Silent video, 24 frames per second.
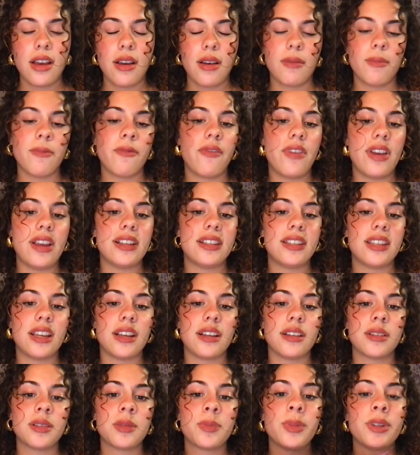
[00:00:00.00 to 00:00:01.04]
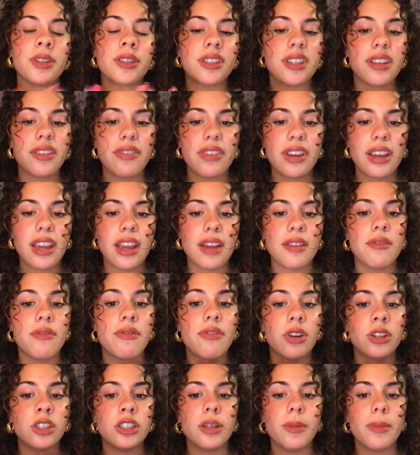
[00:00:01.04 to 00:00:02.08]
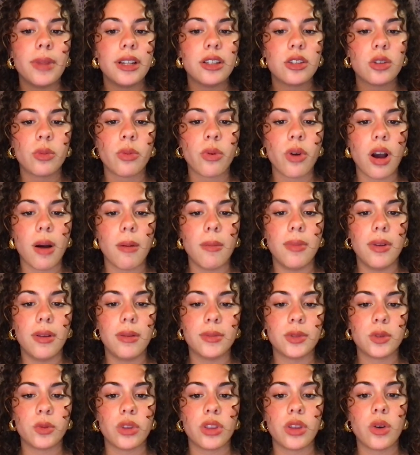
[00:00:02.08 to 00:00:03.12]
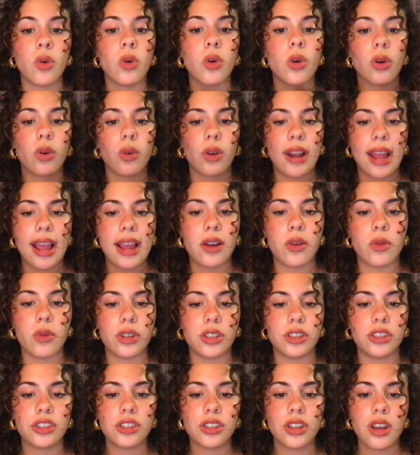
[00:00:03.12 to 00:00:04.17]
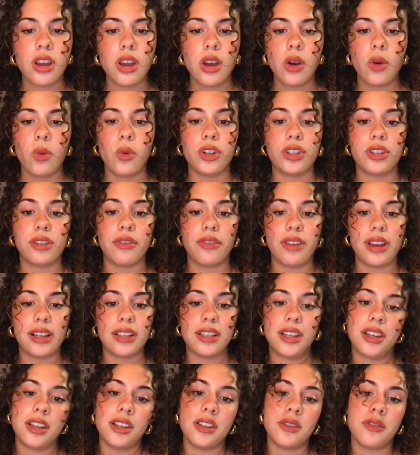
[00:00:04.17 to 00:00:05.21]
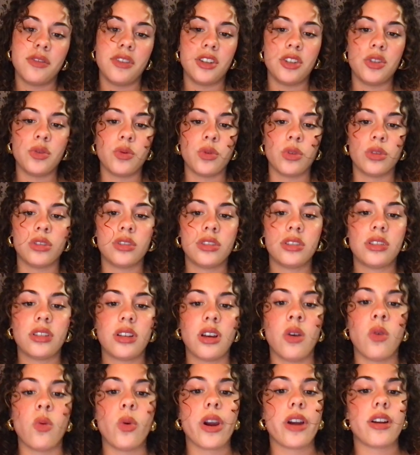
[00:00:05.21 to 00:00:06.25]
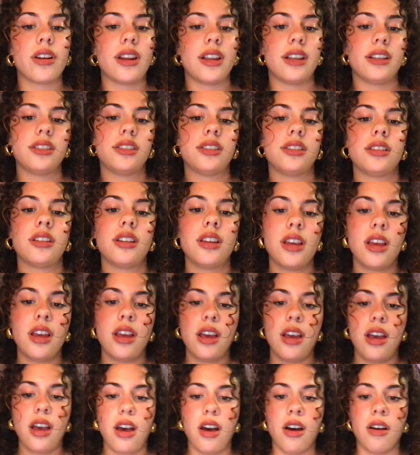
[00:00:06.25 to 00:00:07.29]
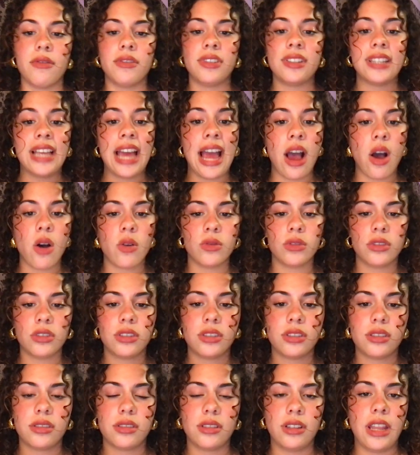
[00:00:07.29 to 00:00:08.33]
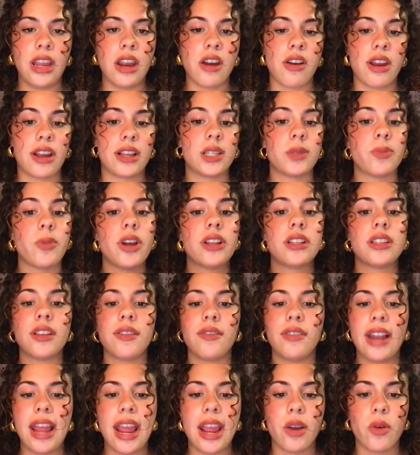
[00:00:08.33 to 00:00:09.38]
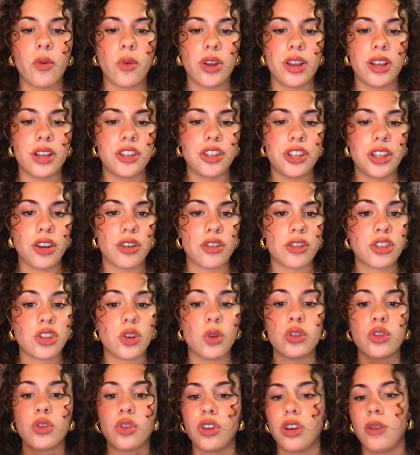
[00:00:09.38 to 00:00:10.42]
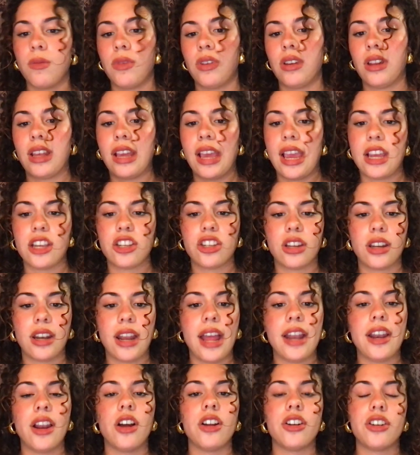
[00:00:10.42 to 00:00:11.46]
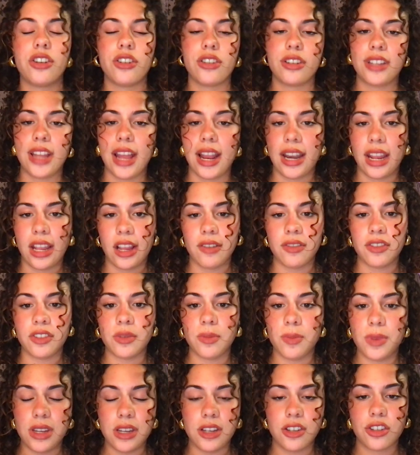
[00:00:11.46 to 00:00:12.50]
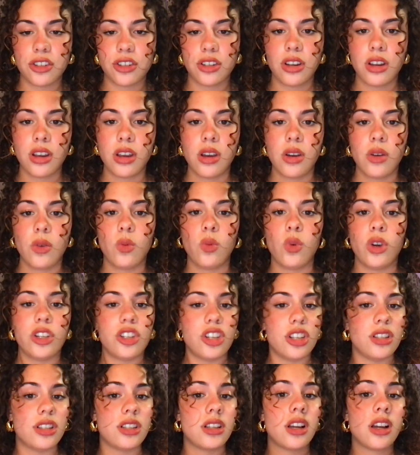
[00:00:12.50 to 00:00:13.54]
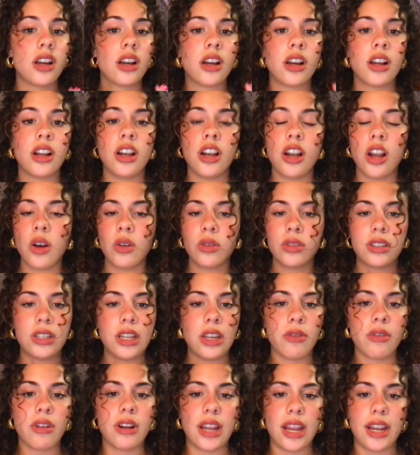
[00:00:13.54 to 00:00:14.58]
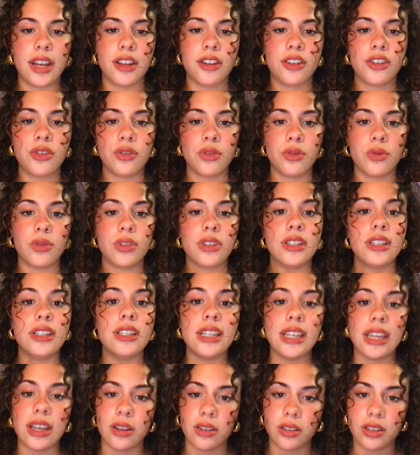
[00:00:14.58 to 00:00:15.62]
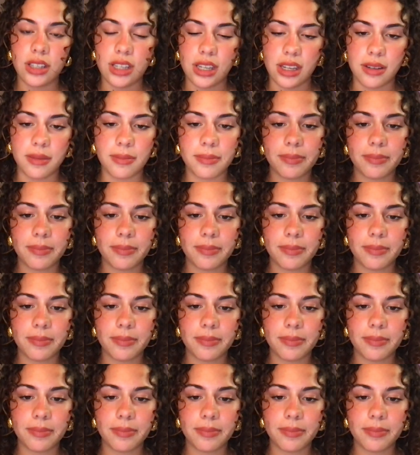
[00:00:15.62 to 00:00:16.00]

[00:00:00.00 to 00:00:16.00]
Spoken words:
facing specific and fundamental problems with oral language, which affects an individual's awareness of sounds, their expressive language, their social communication, and understanding of speech, which is closely related to DLD.